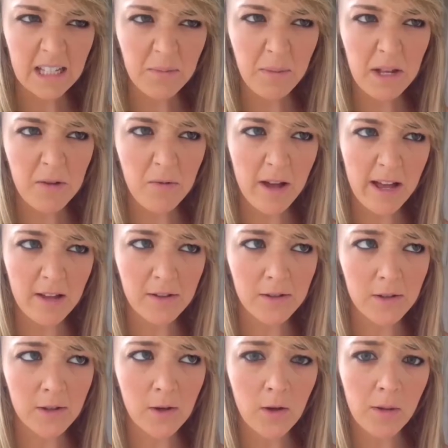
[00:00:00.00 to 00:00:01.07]
It's been a while,
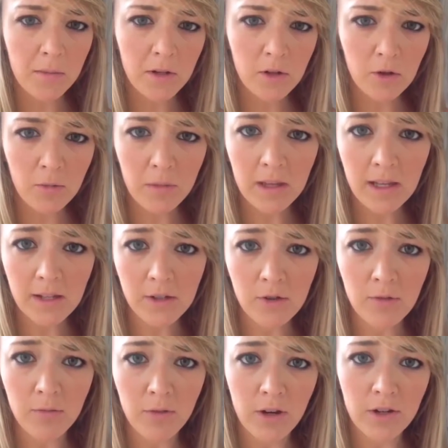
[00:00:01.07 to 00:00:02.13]
so I'm gonna do a Pikachu
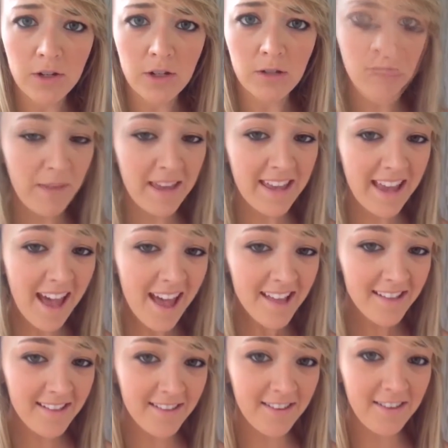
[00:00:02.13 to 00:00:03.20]
impression.
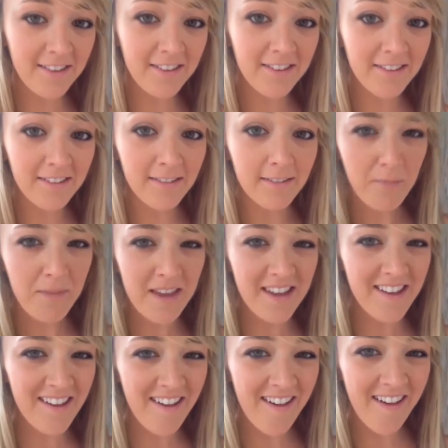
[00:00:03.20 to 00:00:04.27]
Pikachu!
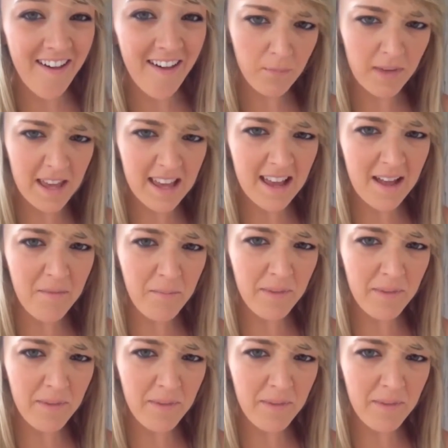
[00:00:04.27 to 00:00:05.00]
Pika! Pika